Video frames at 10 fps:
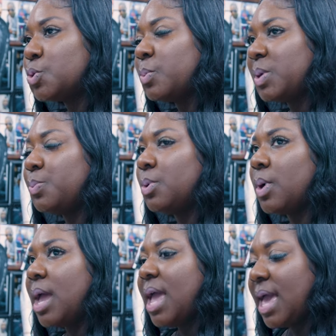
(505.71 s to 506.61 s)
genuine
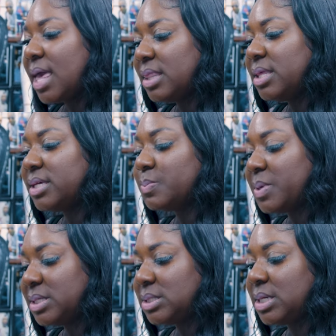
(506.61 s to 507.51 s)
people in this
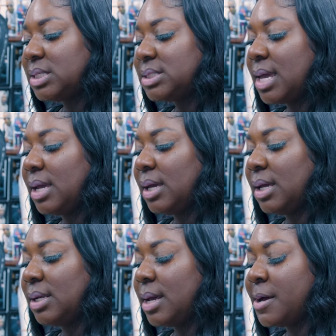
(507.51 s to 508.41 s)
business,
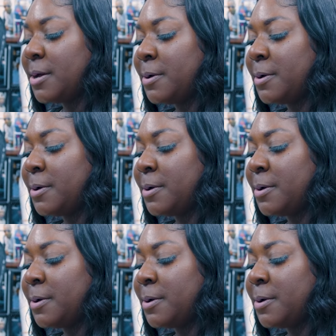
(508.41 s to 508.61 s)
and